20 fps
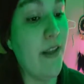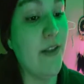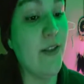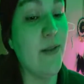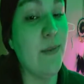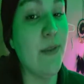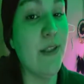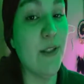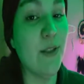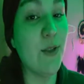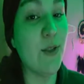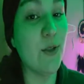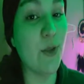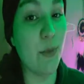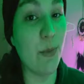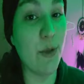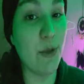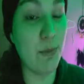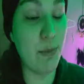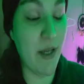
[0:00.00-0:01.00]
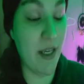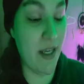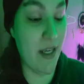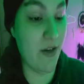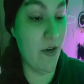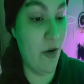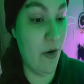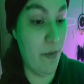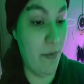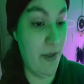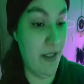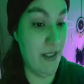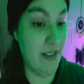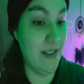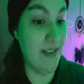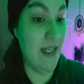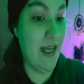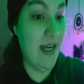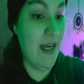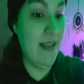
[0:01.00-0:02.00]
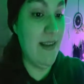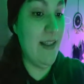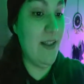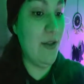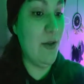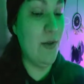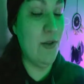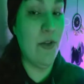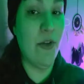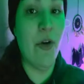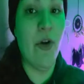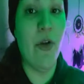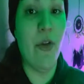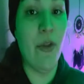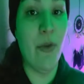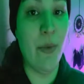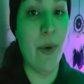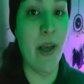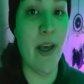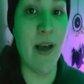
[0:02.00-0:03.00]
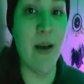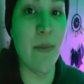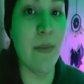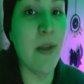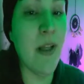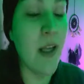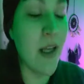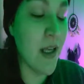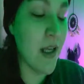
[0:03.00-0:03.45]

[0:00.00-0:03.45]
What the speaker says: There's been so much pain on my side that goes all the way up